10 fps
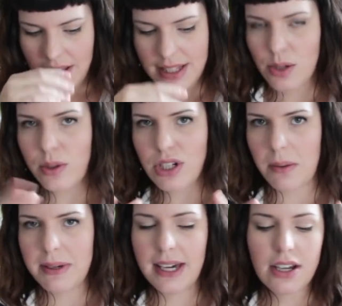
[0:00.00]
this whole
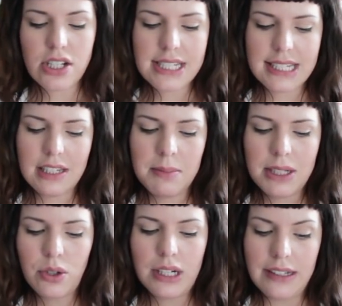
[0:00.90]
topic actually is getting me
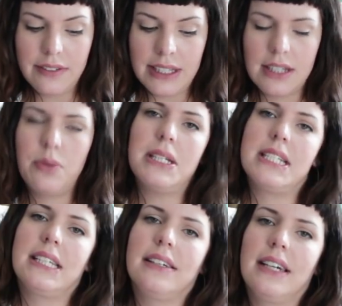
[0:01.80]
craving
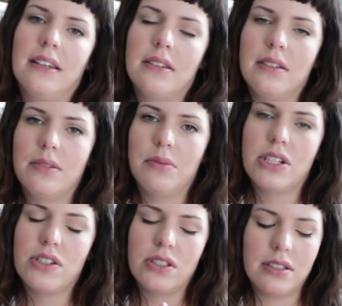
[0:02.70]
quilting again,
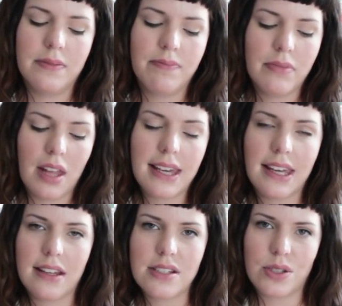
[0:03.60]
which I
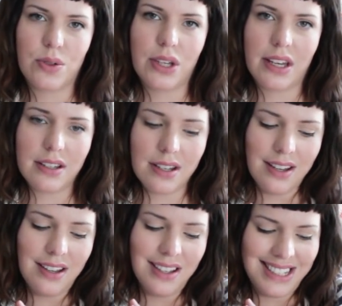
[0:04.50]
can't do yet
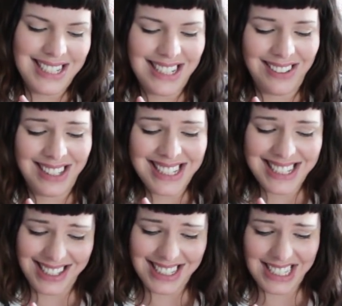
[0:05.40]
until the
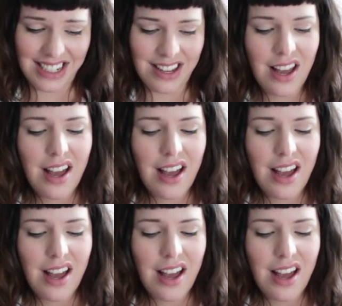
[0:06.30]
city's done.